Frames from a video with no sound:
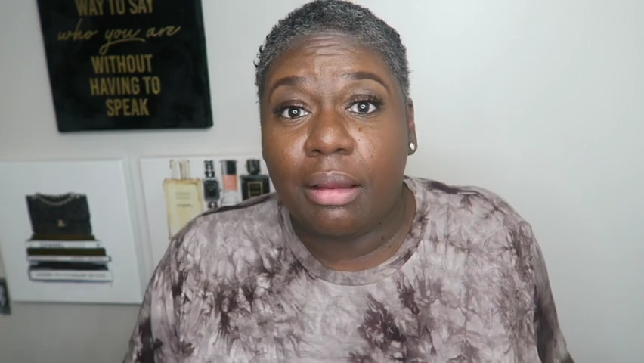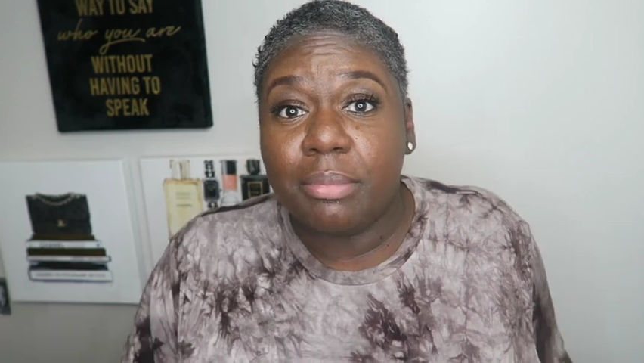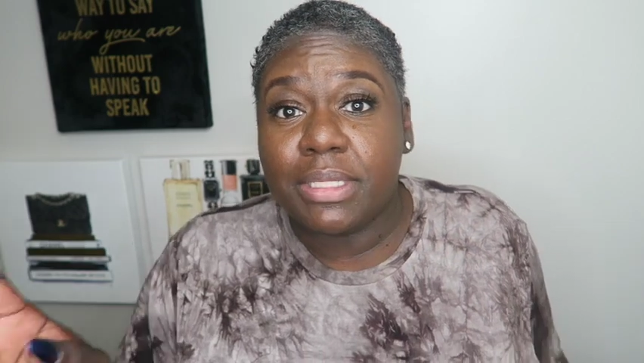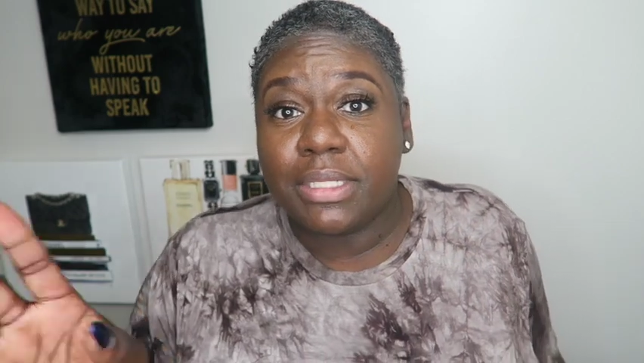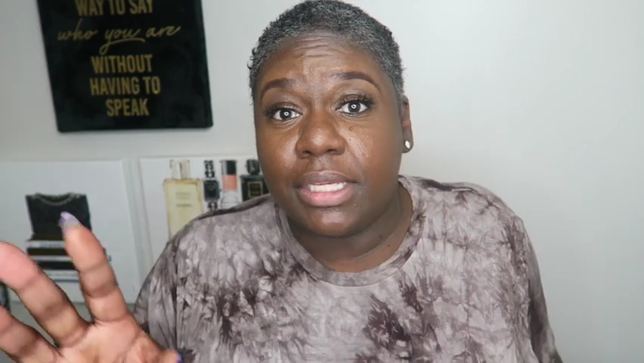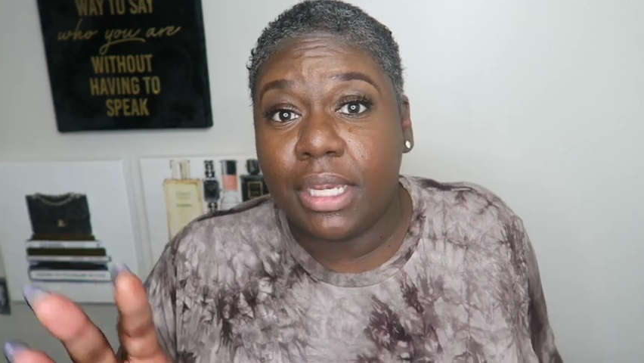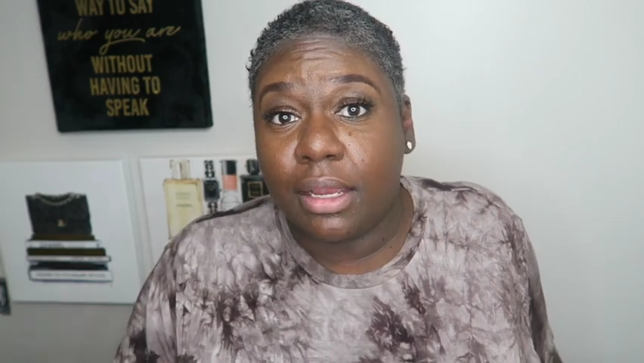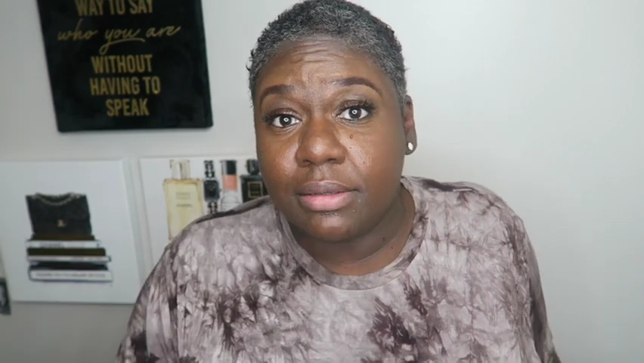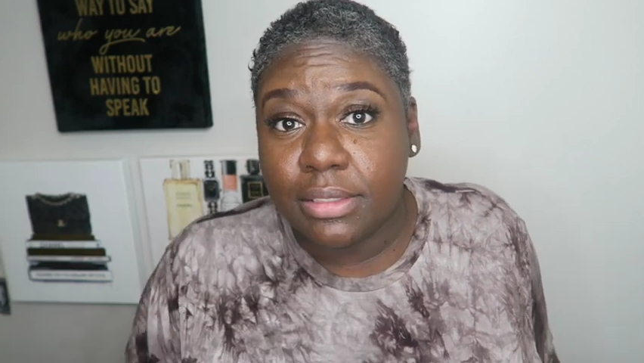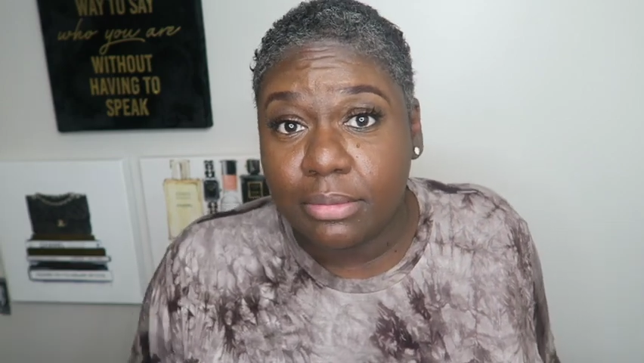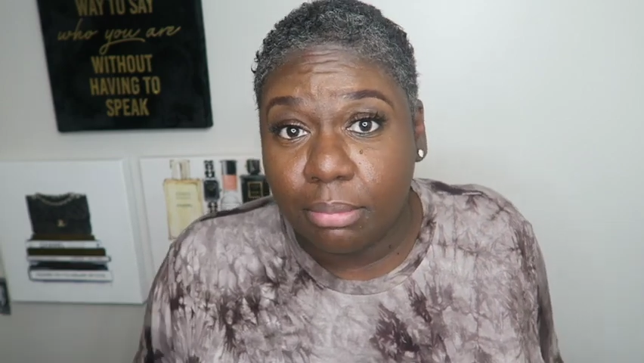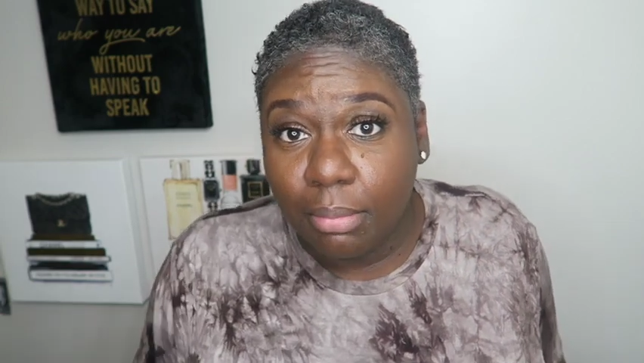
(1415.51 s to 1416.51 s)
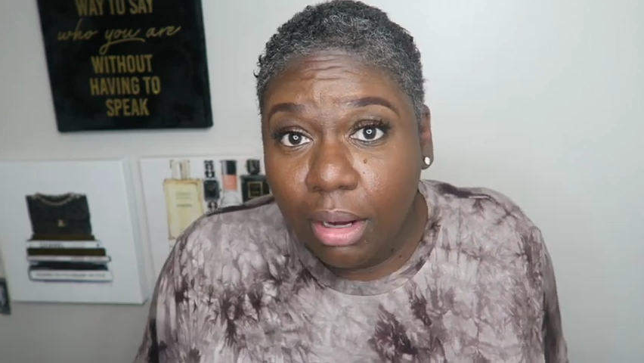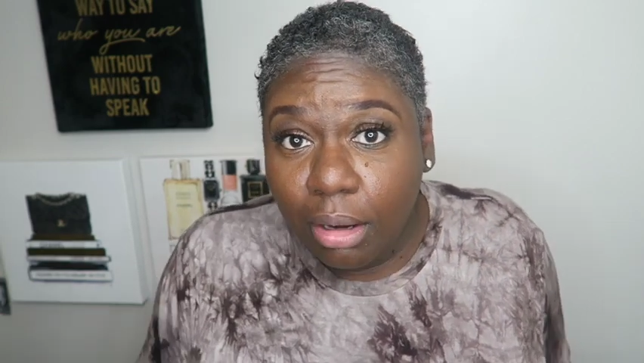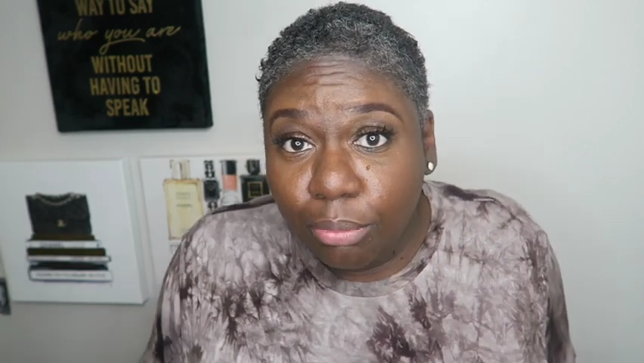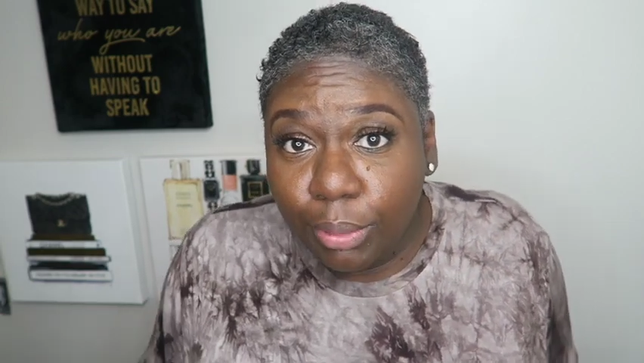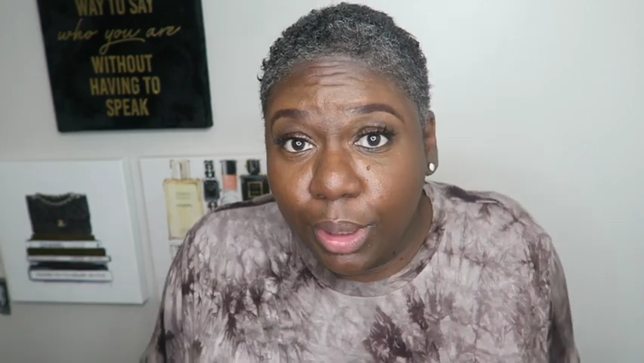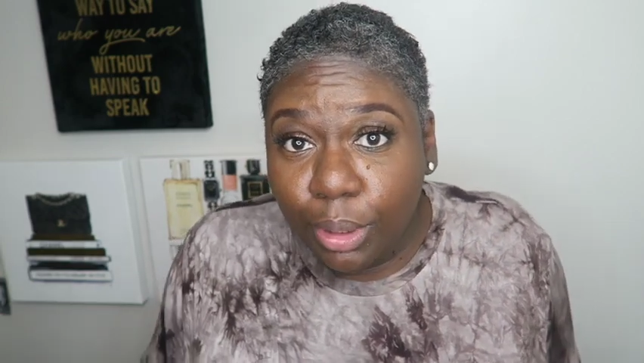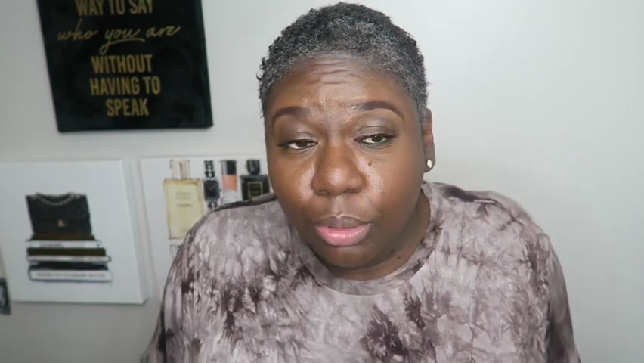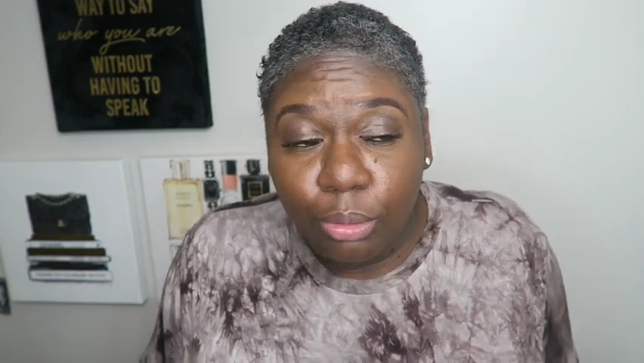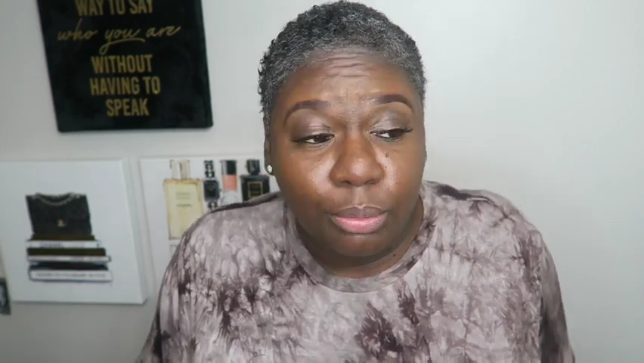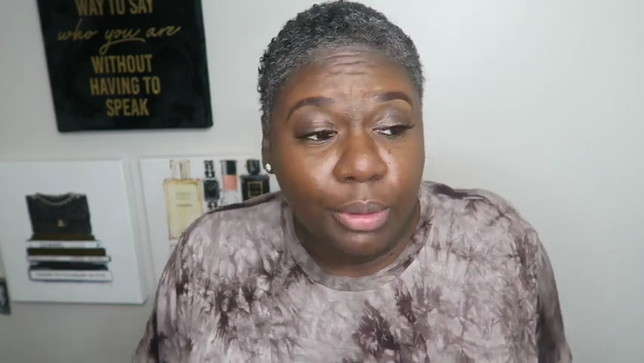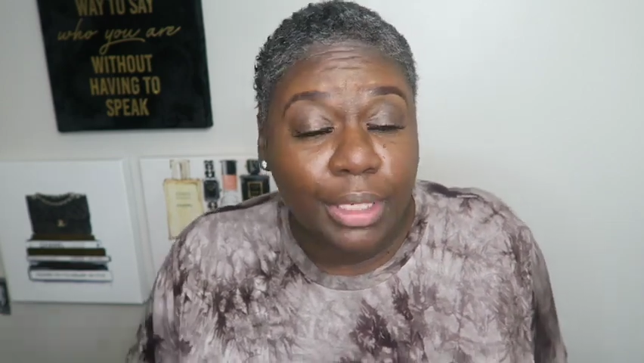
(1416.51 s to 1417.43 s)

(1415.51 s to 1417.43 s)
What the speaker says: I'm gonna see y'all tomorrow.